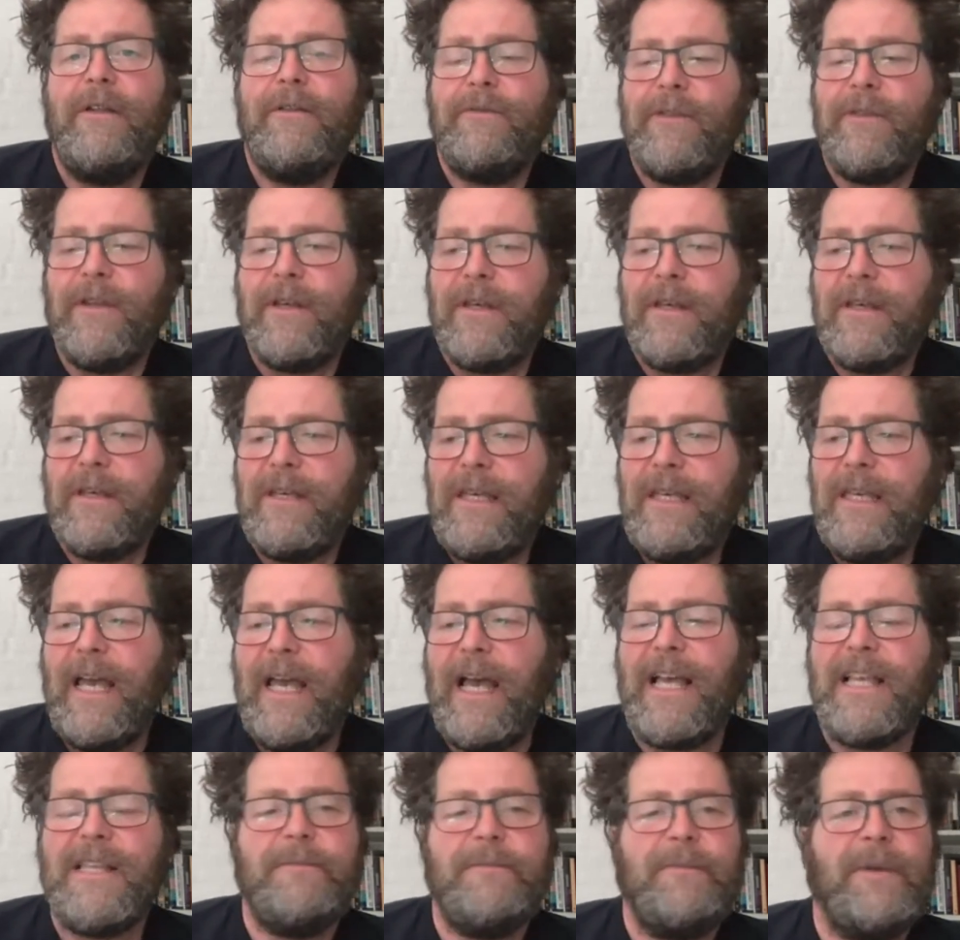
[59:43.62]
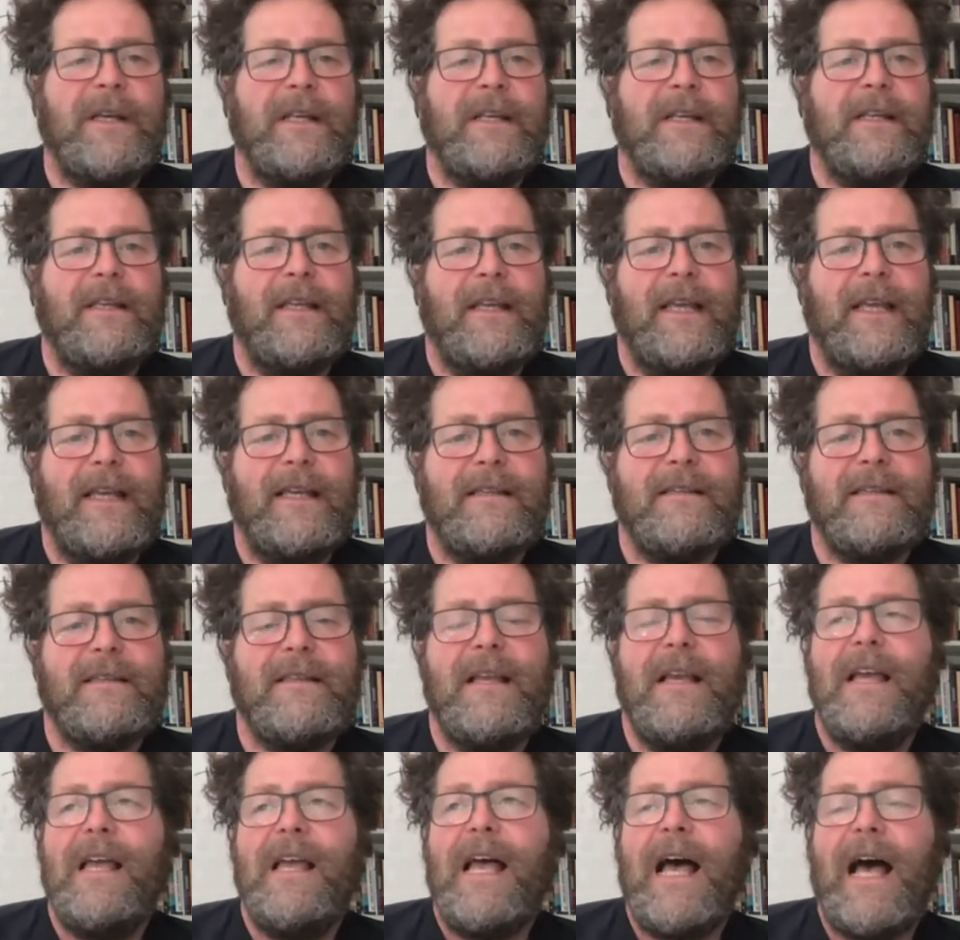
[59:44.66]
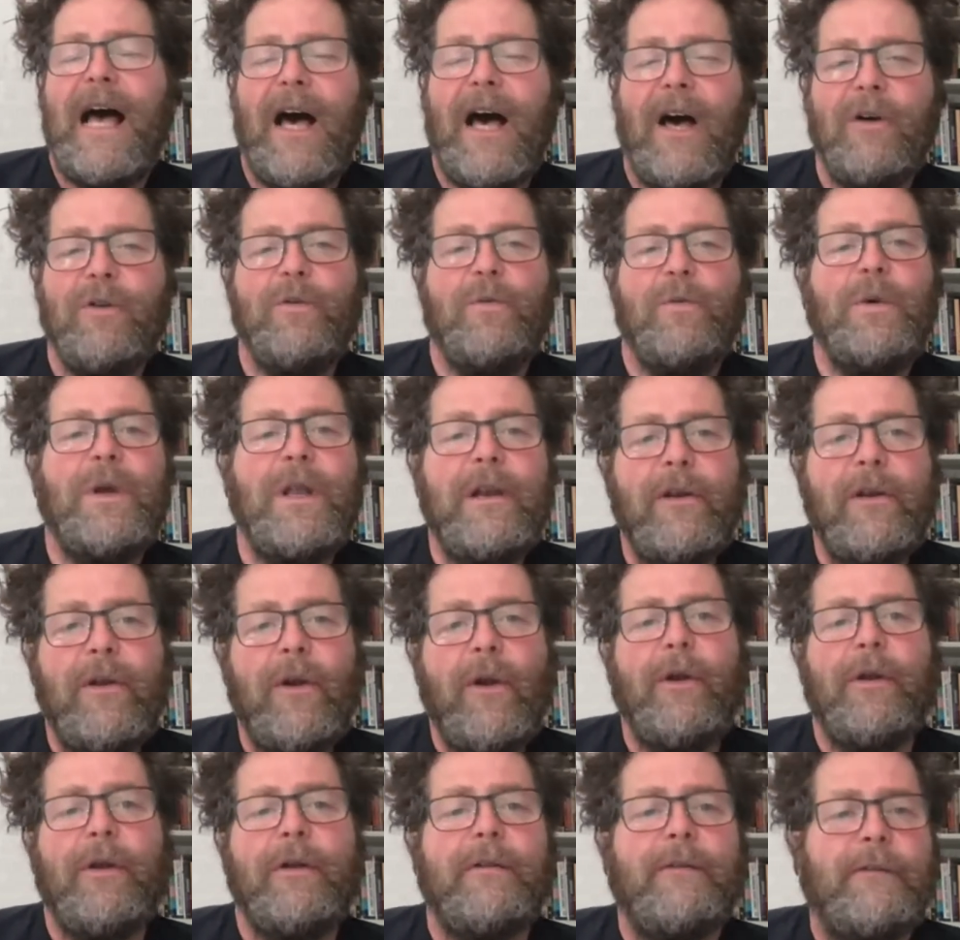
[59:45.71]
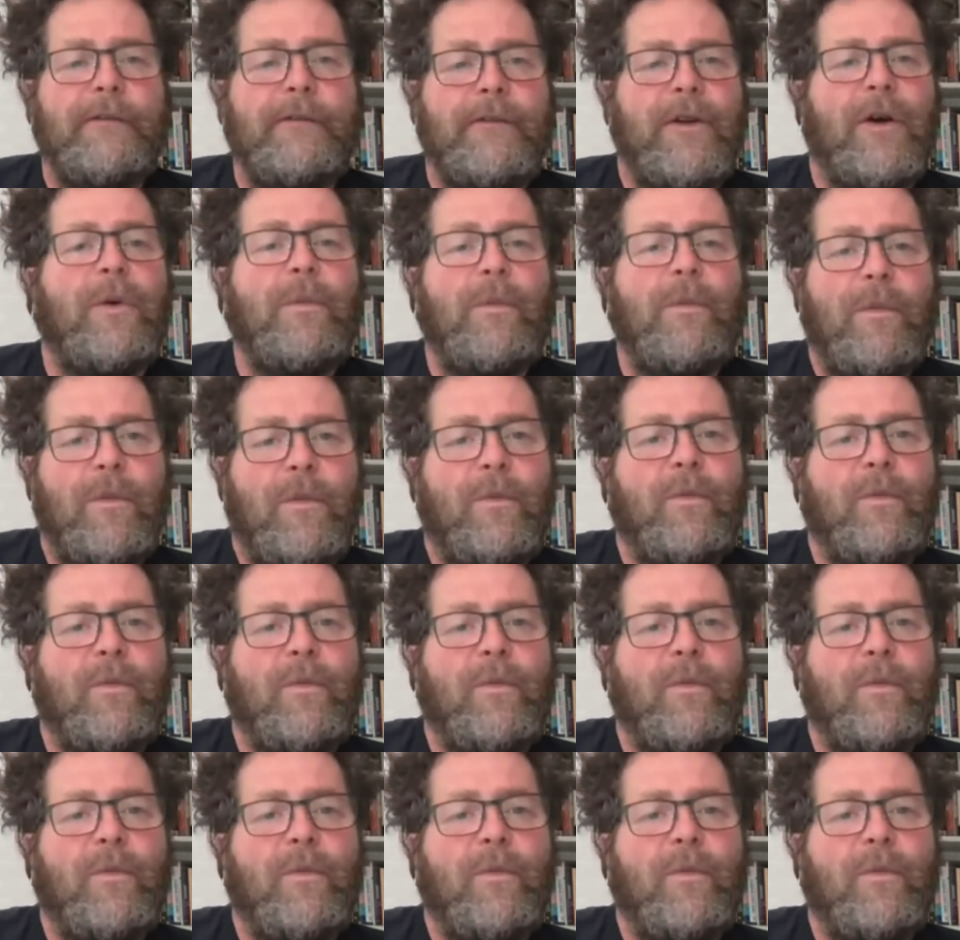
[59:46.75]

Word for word: the key aspect is how do we learn from